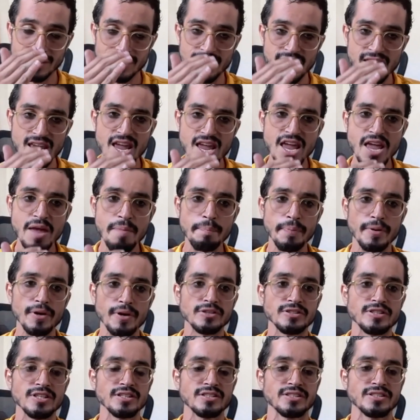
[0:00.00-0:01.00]

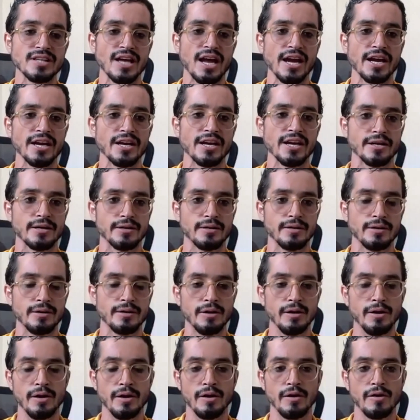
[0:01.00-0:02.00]
deeper desire
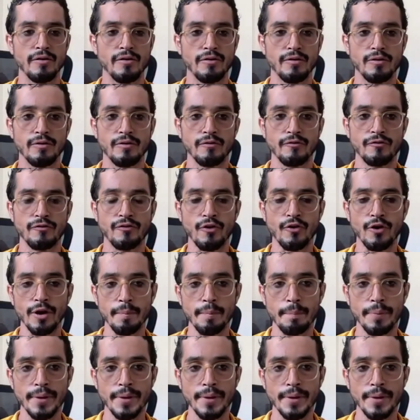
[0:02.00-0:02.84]
for